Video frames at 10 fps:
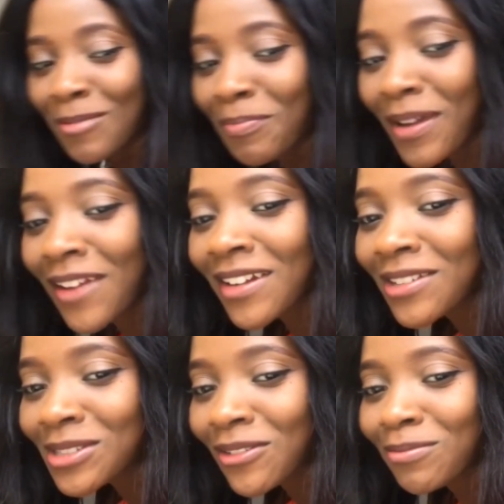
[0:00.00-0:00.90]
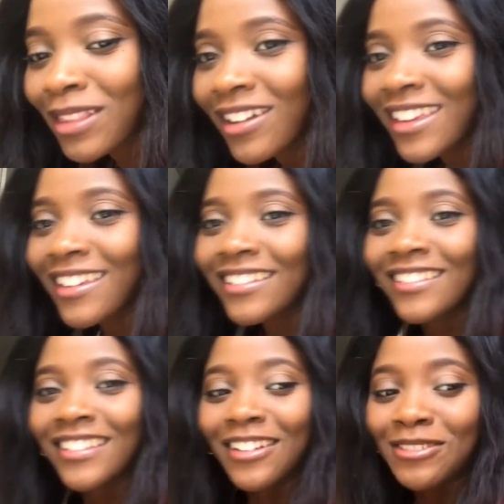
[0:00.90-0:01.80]
parents of blogging,
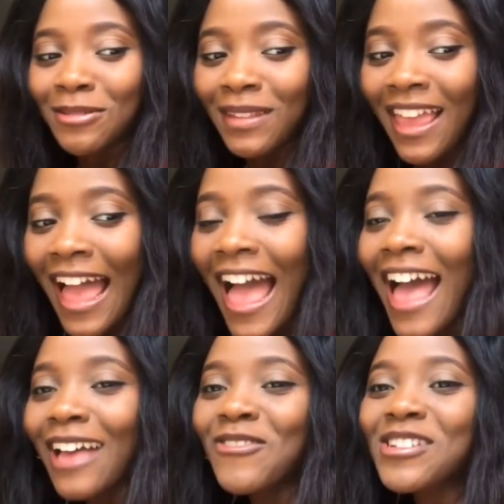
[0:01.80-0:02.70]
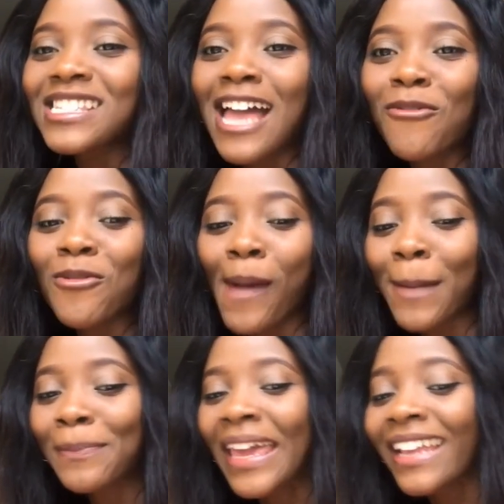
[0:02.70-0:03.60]
they'll just be like, who is that
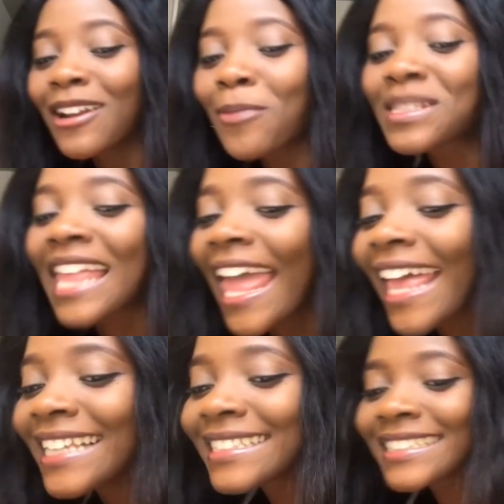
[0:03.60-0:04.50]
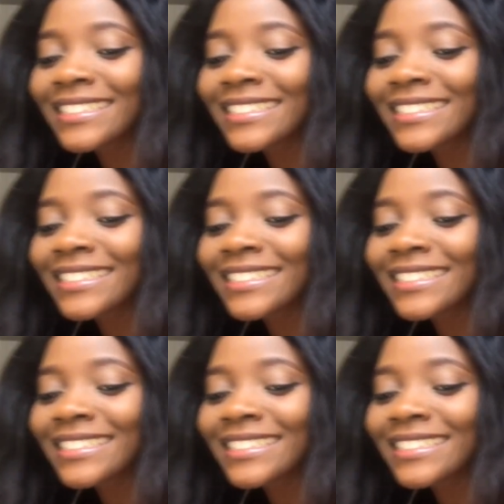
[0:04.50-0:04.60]
woman being upstairs?